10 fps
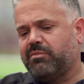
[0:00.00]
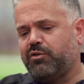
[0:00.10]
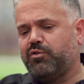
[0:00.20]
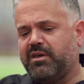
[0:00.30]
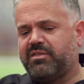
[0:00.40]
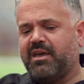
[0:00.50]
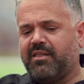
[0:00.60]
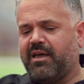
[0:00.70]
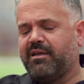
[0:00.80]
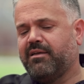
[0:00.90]
the unique thing.
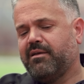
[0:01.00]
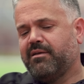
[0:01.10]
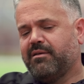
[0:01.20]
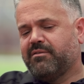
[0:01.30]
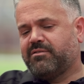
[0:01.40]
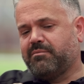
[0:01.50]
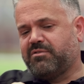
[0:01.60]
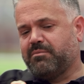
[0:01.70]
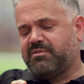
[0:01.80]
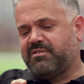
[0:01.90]
Like some
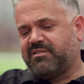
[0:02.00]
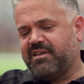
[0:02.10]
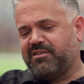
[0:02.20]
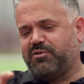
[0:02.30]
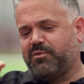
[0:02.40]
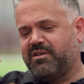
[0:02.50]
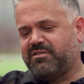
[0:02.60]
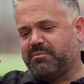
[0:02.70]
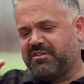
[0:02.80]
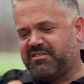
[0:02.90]
some success doing it,
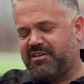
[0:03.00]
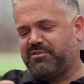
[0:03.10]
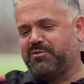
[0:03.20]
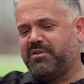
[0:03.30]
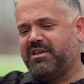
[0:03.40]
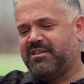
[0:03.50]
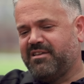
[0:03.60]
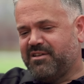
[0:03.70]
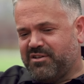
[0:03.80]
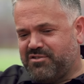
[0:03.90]
some success doing it,
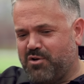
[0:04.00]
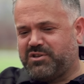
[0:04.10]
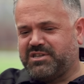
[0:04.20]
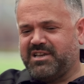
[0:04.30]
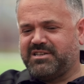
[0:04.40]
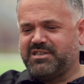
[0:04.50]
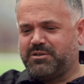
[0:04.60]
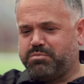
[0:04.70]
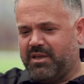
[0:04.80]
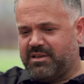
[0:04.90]
no success at
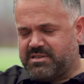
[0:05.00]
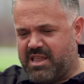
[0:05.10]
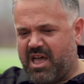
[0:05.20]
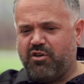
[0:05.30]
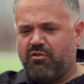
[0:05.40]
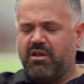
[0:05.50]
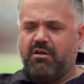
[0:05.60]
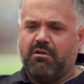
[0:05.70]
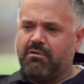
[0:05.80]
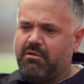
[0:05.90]
this place. Now you're
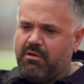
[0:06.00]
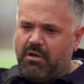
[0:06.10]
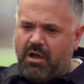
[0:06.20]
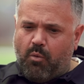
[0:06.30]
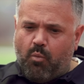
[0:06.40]
here. I